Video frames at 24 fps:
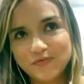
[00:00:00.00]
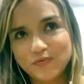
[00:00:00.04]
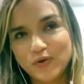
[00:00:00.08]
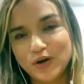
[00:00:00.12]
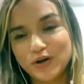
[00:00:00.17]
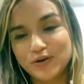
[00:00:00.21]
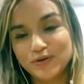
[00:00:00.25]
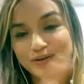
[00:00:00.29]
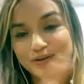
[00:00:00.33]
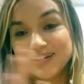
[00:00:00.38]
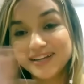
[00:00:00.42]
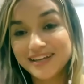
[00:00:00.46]

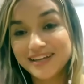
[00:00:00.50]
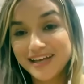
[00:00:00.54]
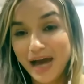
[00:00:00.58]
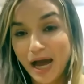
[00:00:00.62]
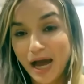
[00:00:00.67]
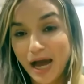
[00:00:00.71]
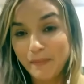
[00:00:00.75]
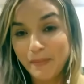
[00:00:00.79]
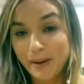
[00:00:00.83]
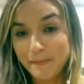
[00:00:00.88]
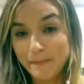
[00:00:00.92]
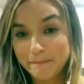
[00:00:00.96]
Well,
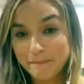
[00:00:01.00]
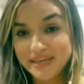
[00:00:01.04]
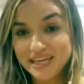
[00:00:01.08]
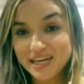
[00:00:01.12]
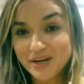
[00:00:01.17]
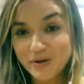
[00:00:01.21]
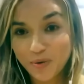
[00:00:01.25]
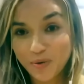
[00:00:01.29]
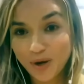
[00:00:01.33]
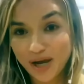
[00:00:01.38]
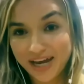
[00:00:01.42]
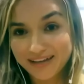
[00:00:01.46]
I'm a
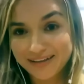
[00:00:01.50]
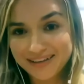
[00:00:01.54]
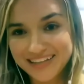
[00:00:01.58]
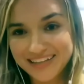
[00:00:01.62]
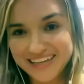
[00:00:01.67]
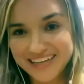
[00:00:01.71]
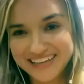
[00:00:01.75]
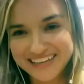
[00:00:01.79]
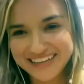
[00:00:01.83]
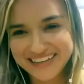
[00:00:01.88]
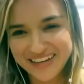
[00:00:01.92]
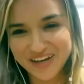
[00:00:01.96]
big
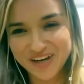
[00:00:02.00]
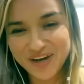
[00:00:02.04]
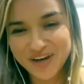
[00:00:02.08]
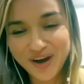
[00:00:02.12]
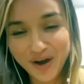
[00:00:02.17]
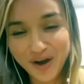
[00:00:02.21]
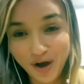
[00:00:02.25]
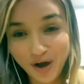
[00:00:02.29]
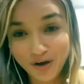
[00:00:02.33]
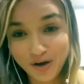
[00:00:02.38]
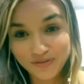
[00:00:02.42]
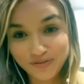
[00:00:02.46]
whale
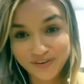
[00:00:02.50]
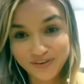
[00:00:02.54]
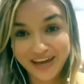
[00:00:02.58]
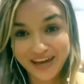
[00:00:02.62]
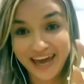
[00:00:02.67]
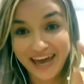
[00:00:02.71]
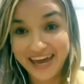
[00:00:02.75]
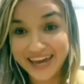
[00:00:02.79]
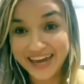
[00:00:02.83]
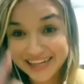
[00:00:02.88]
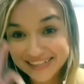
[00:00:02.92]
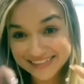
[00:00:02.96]
of
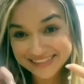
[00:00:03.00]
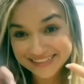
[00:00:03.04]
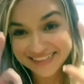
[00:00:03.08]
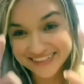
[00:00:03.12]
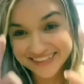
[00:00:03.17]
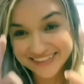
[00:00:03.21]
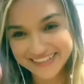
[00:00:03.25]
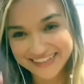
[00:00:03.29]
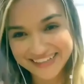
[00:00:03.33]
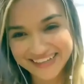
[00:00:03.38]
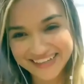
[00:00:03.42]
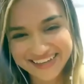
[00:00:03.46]
eight
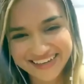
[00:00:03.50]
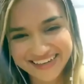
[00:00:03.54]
